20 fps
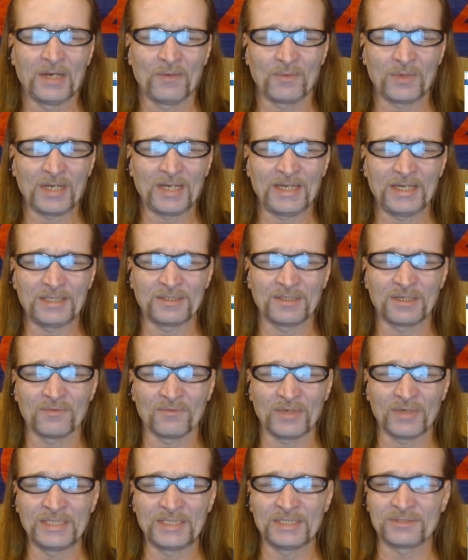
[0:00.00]
And when I get
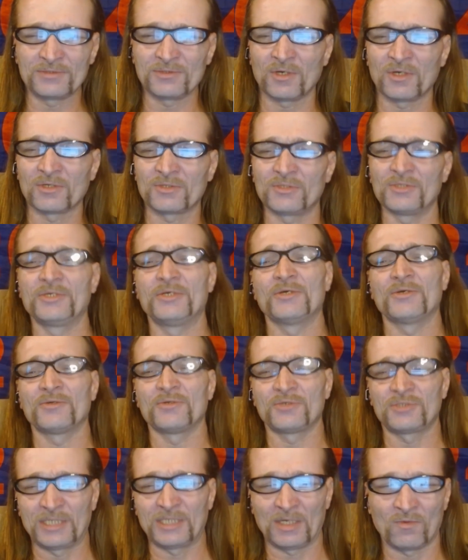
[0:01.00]
done reading this article, you
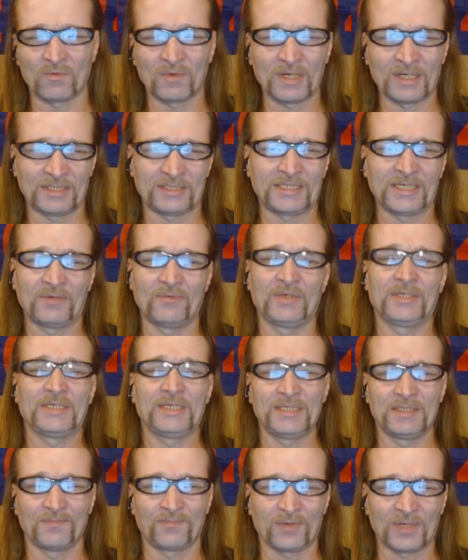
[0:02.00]
understand why I say we
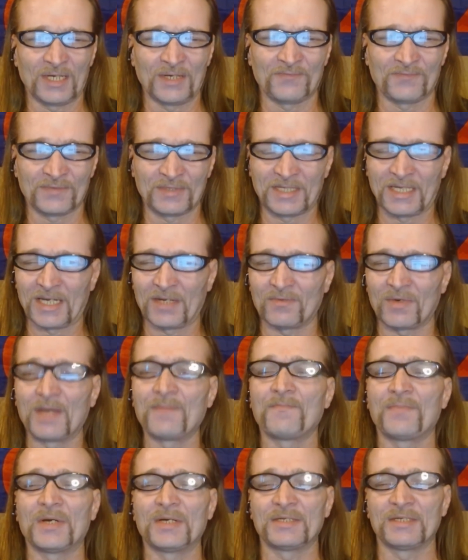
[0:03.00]
need to pray for the
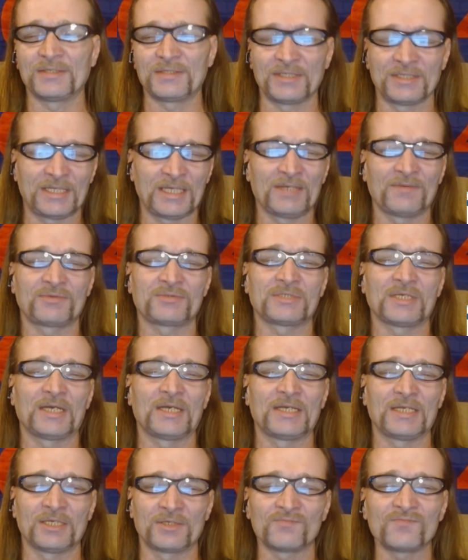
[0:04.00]
Gateway Pundit. The deep
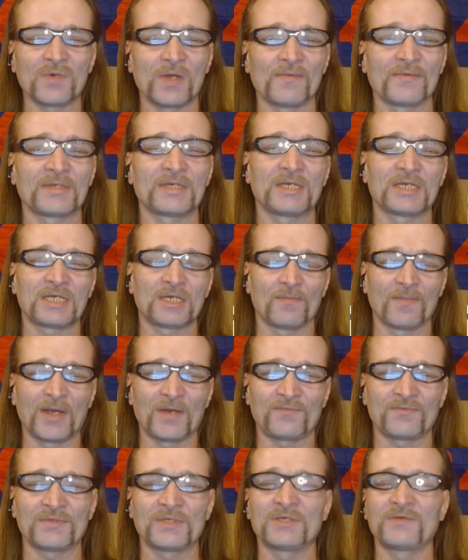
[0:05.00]
state is probably going to come
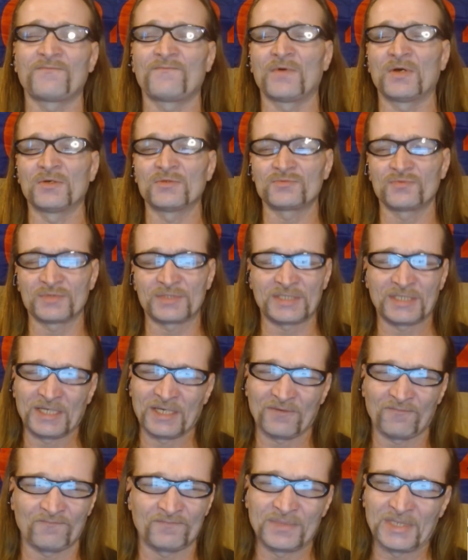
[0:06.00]
after these folks, with
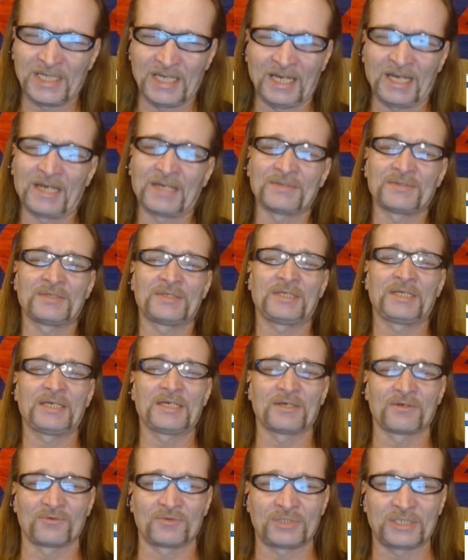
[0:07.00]
the FBI, the
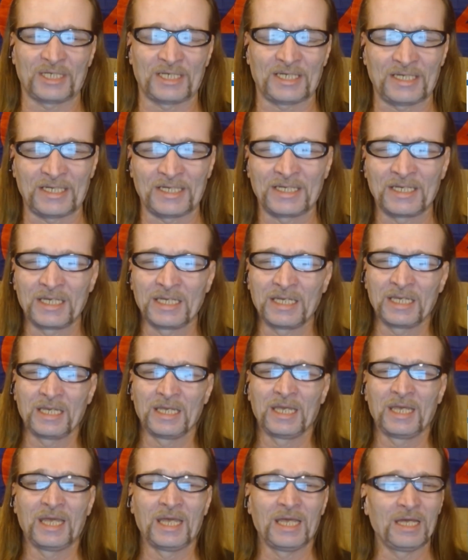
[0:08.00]
DOJ,
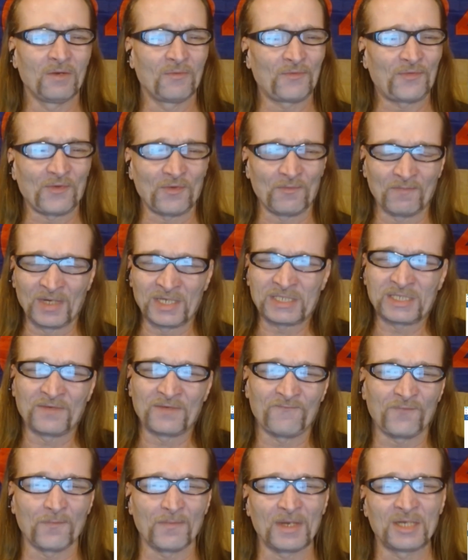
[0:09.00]
with their
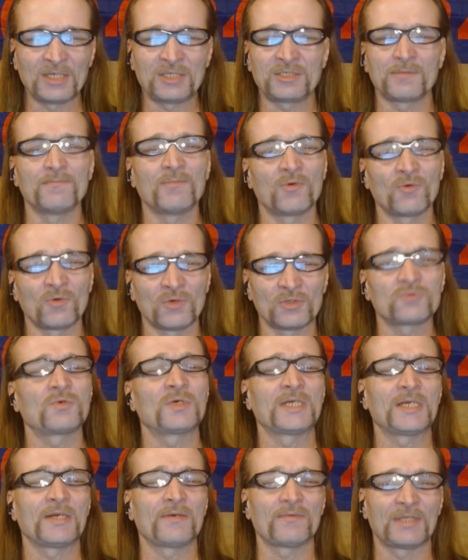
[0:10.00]
misinformation boards,
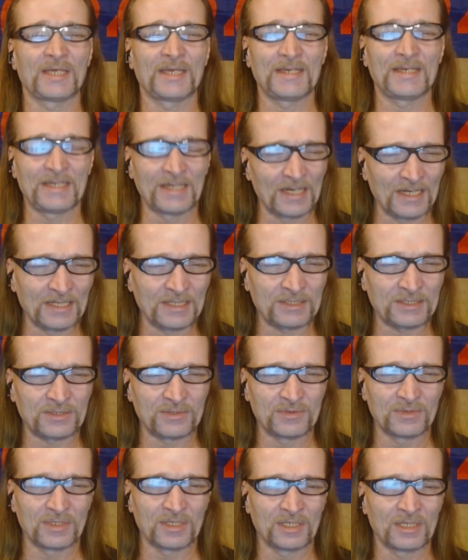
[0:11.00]
whatever they got
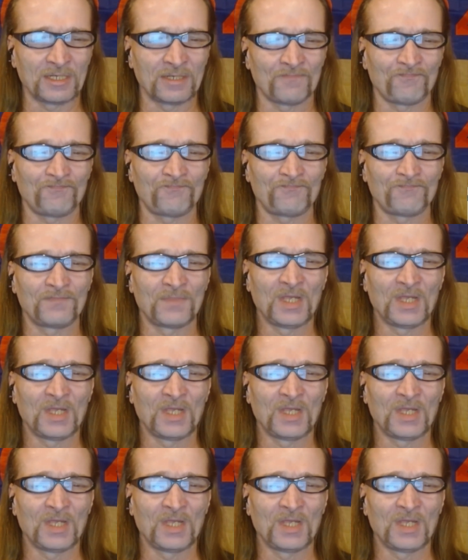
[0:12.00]
to